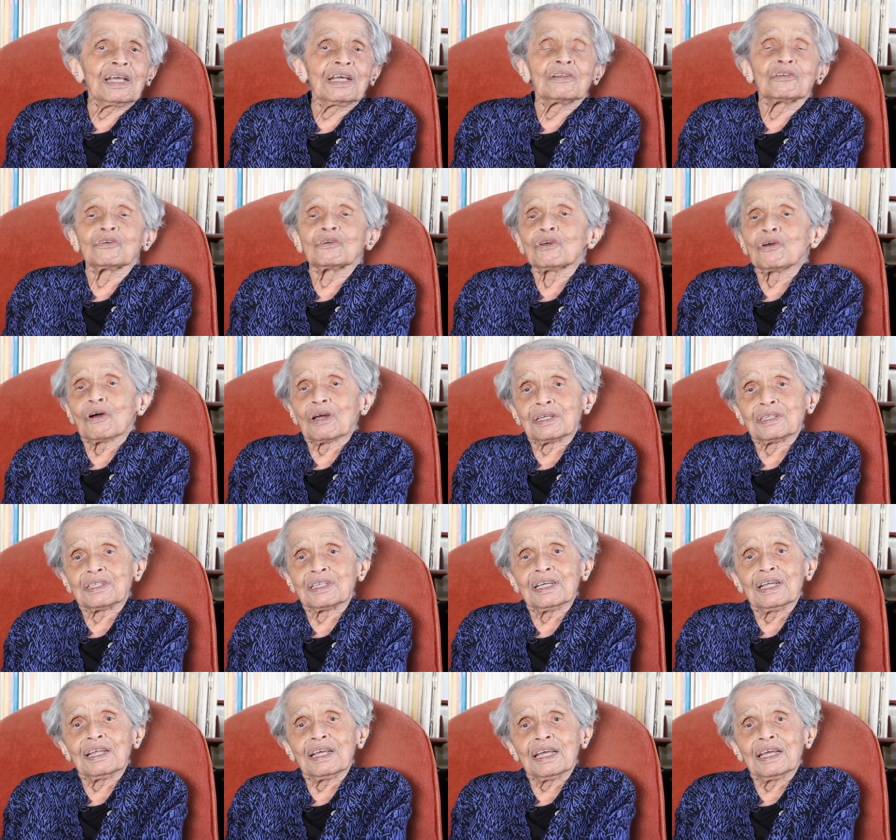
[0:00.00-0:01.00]
in New York
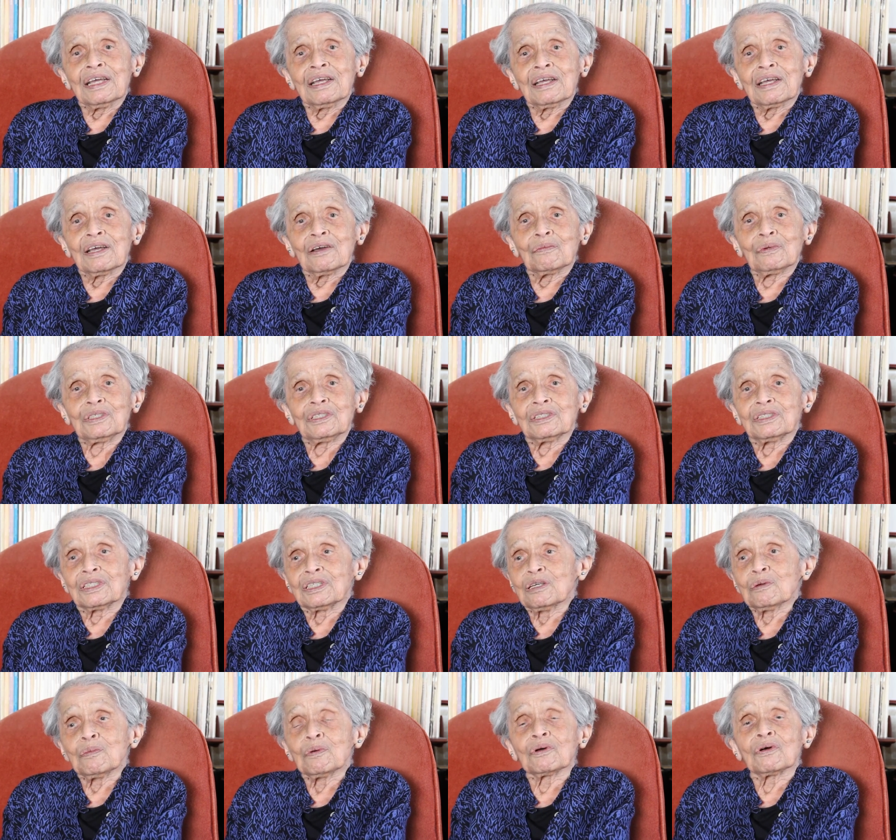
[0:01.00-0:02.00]
City, which
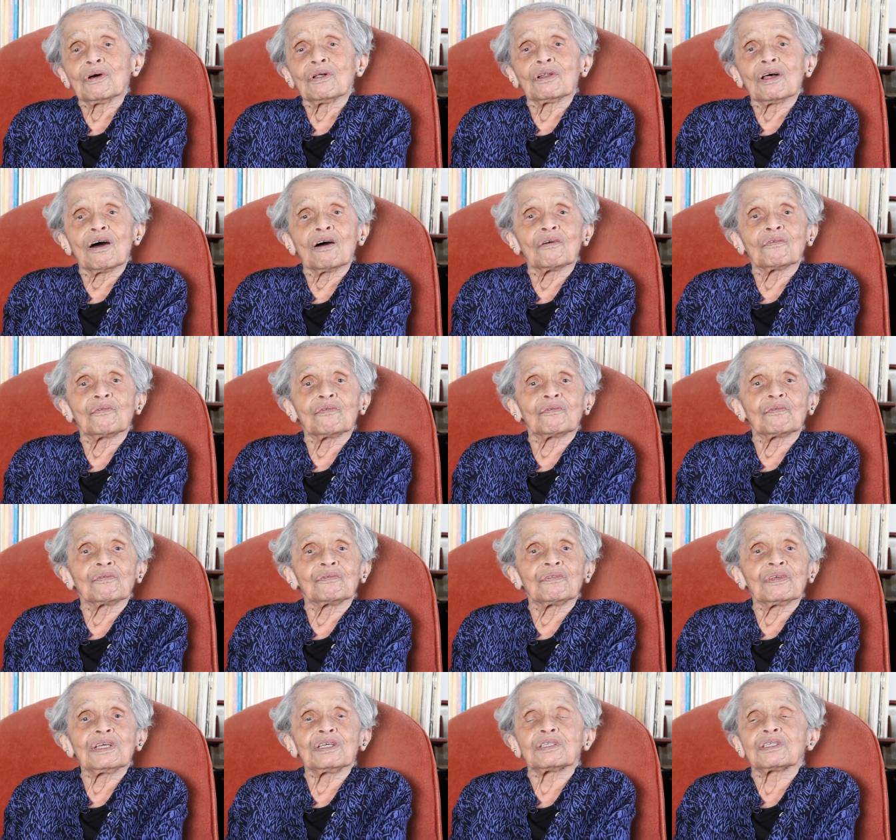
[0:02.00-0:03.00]
is typical of
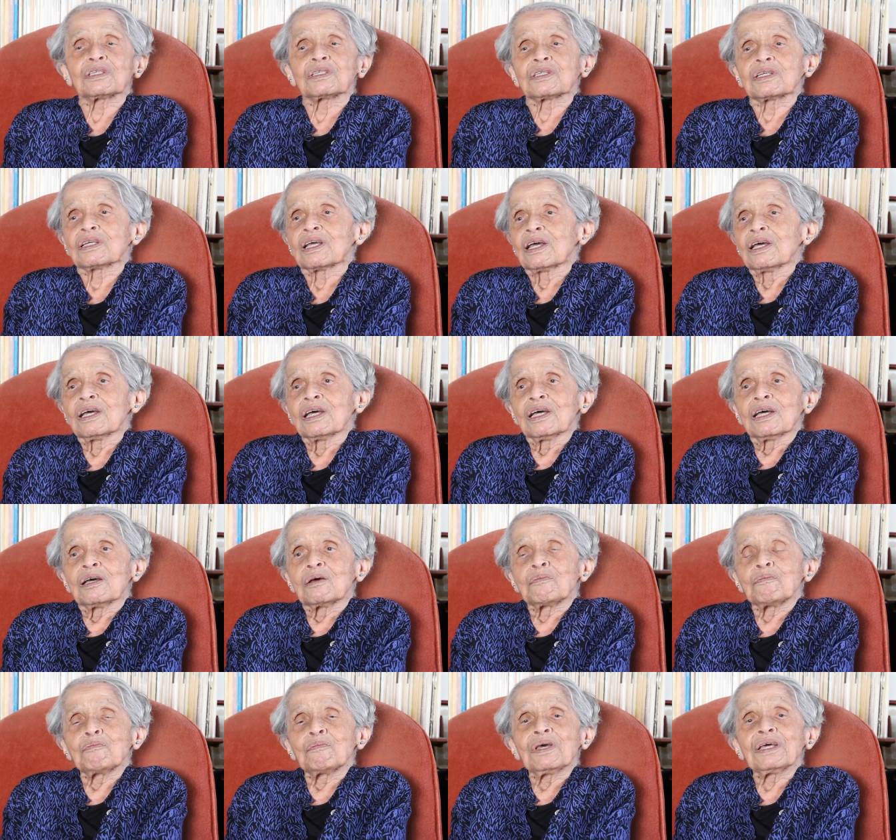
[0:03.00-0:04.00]
these
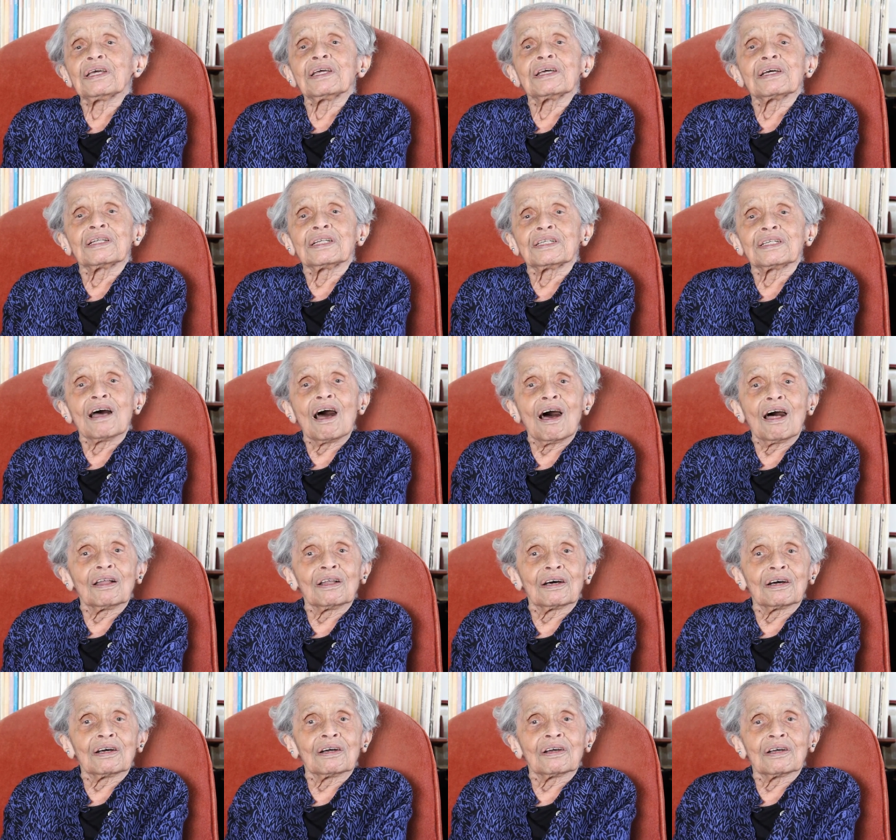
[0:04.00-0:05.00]

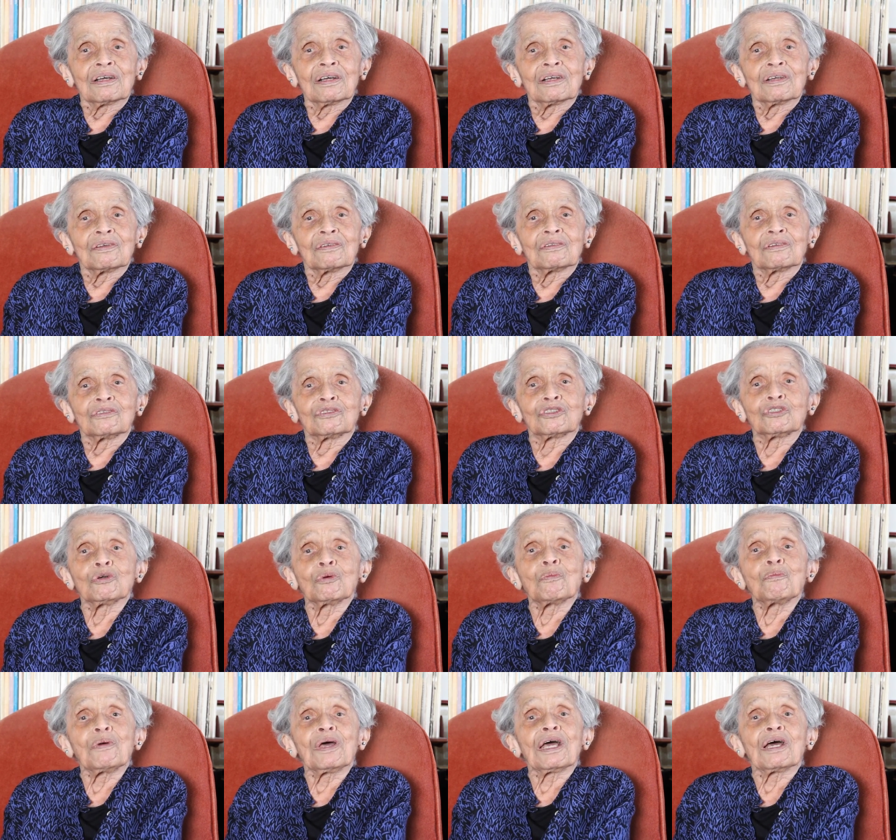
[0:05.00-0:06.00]
million-dollar
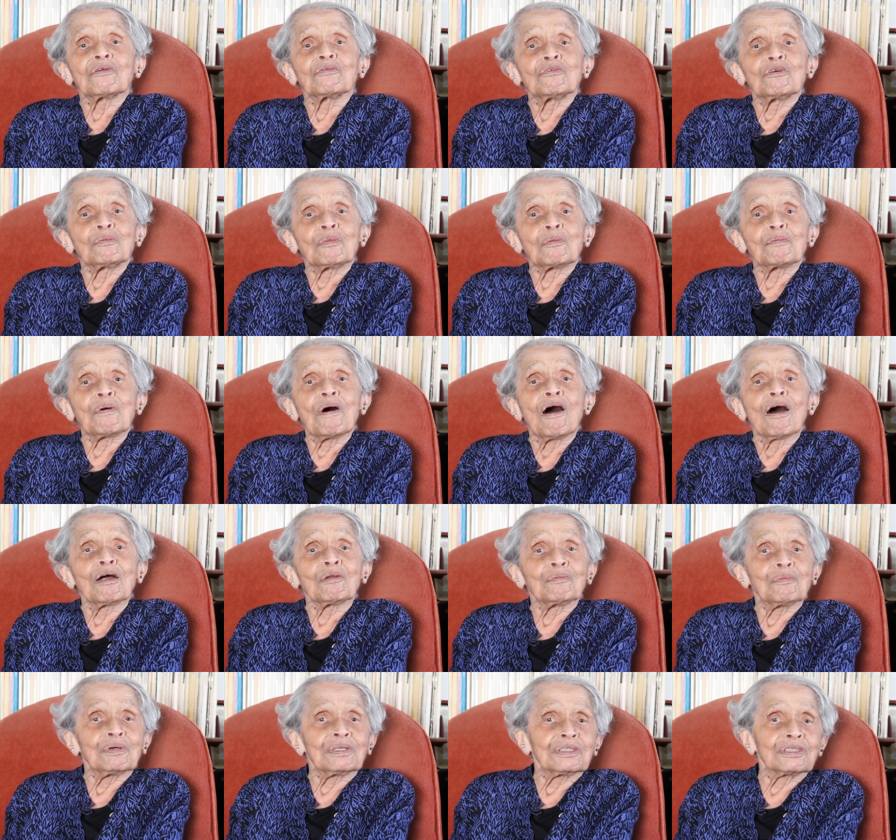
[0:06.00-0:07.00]
two-bedroom
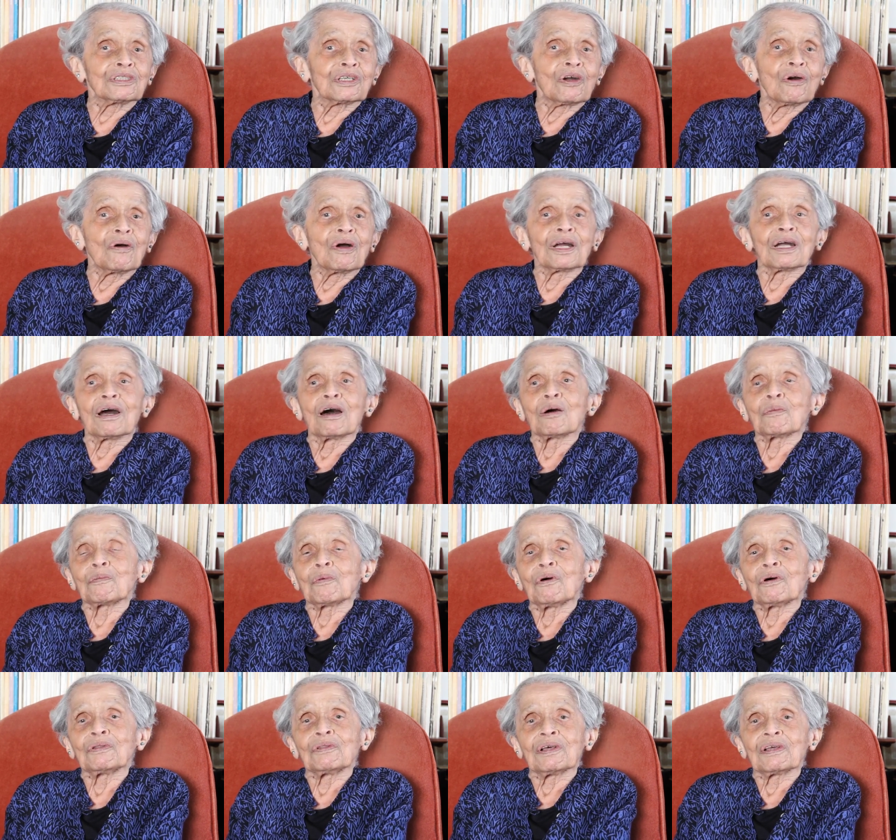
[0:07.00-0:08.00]
apartments going
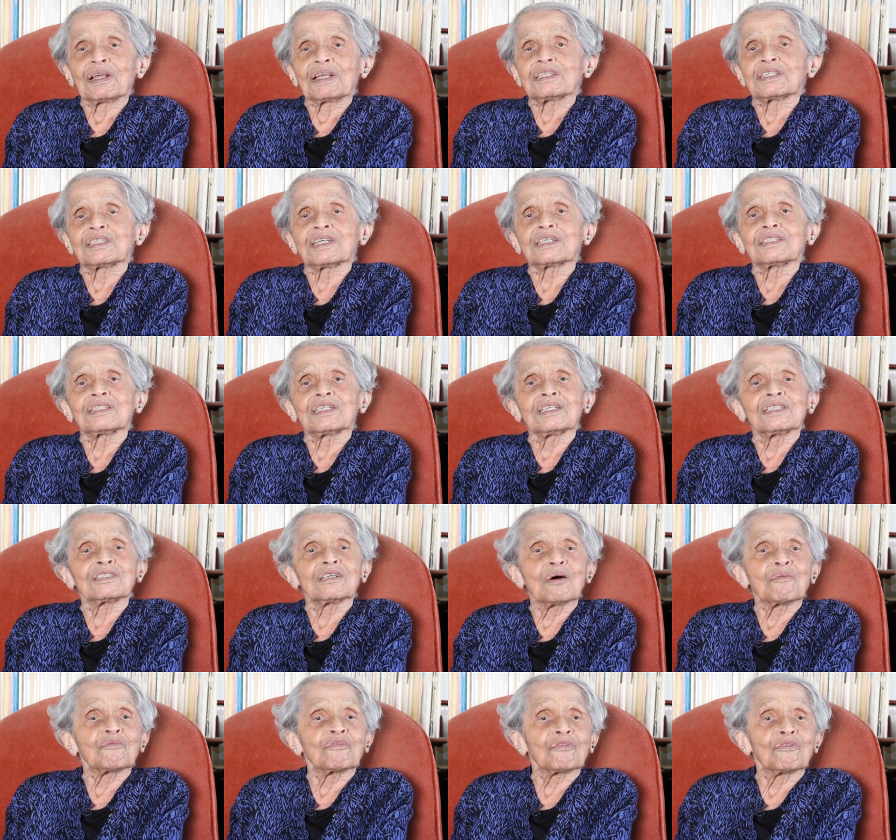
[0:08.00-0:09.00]
up on the
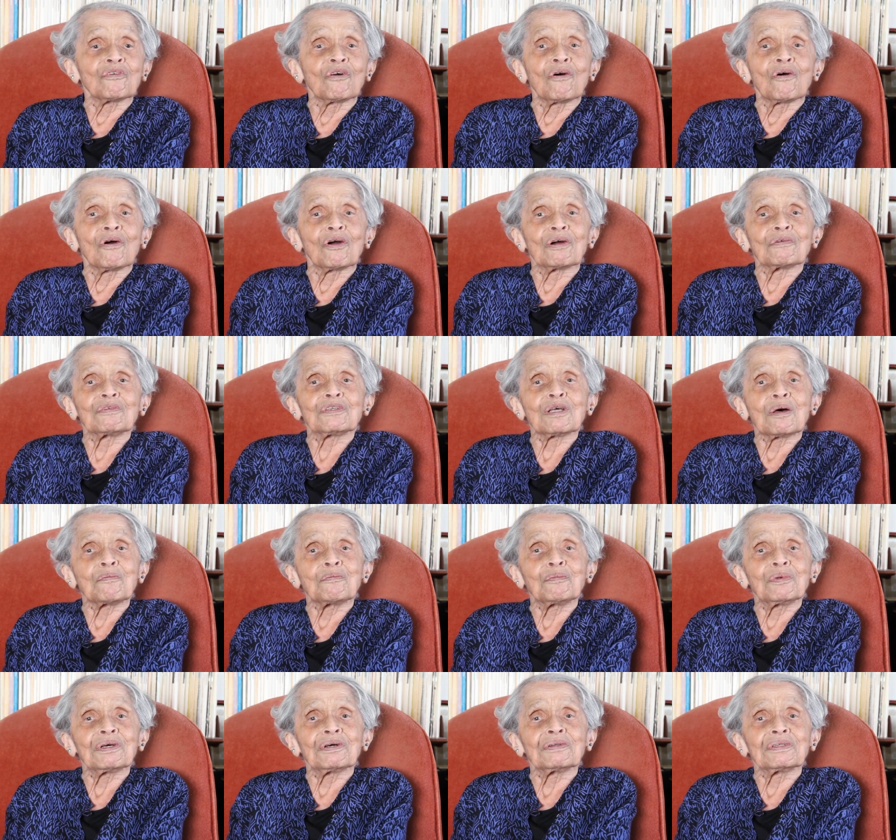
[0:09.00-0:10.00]
60-some floor of
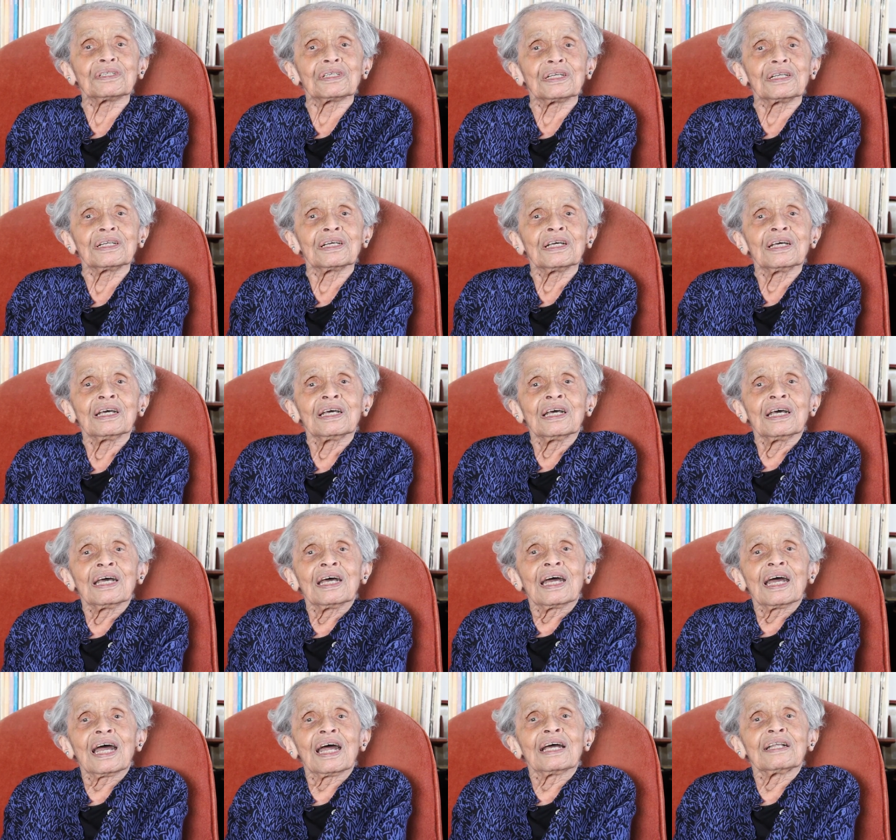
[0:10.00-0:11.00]
some building,
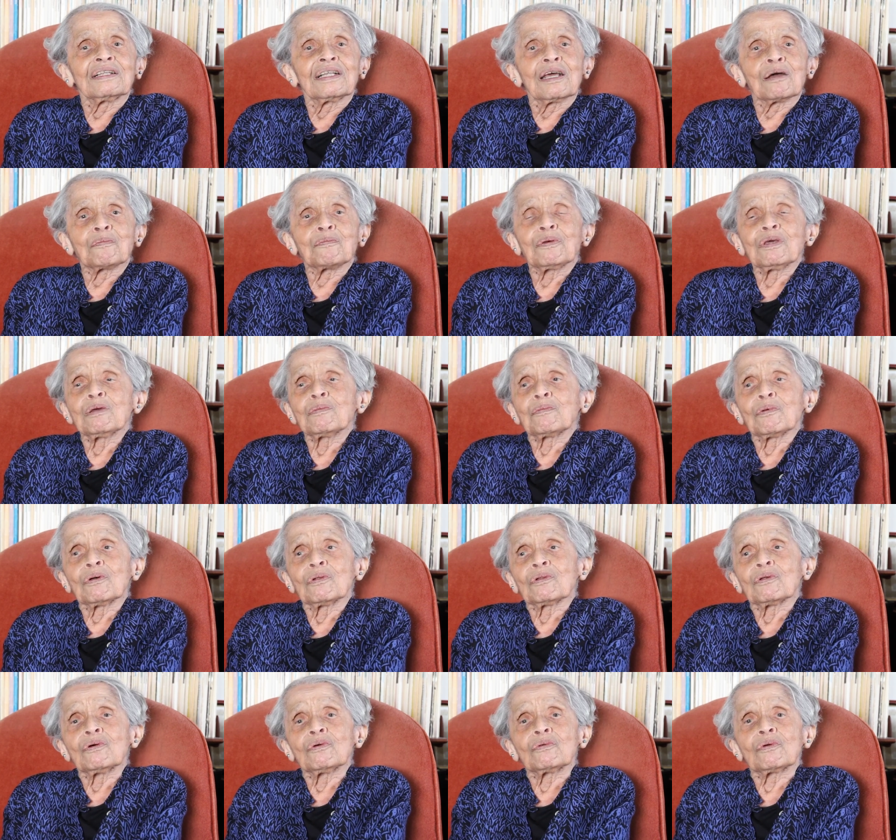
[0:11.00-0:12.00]
and there are
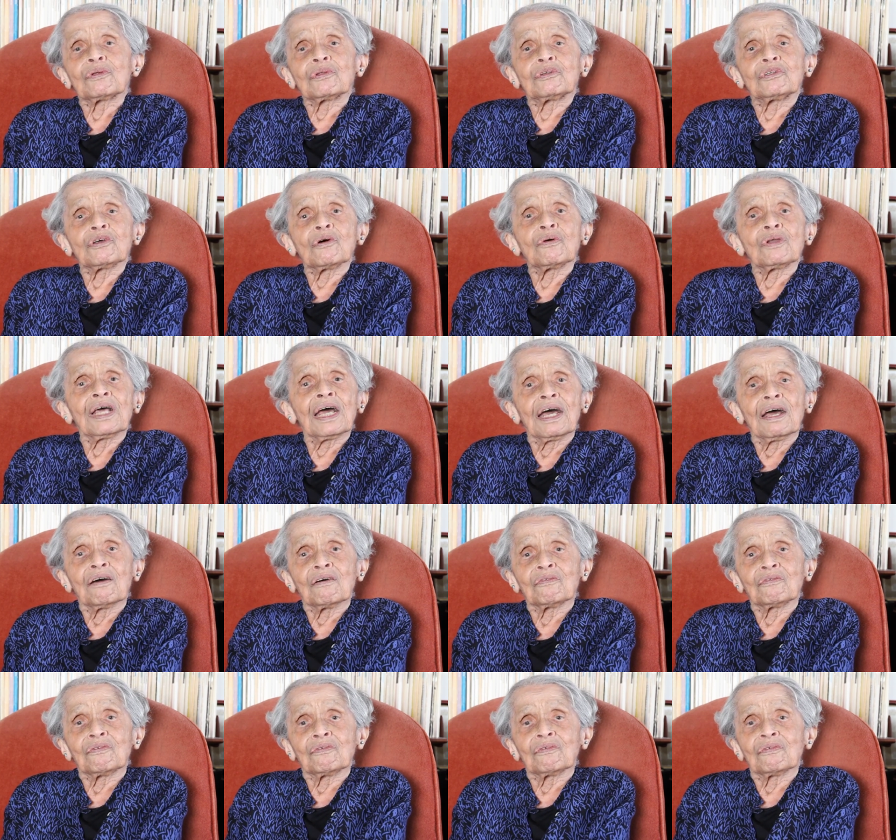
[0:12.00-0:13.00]
people who don't
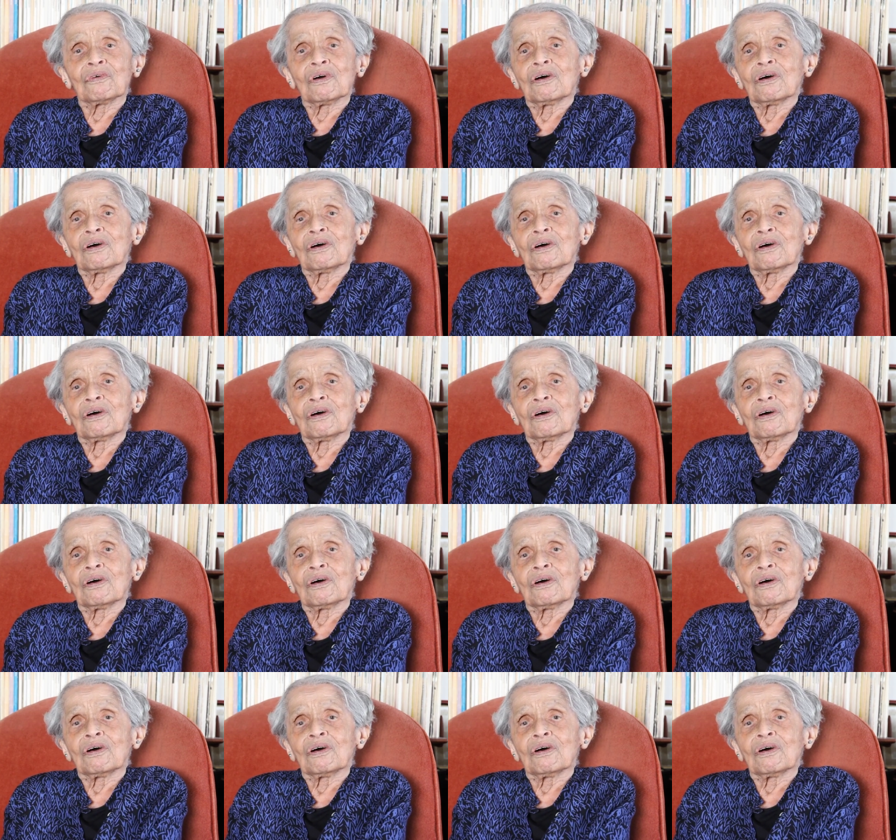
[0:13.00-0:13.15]
have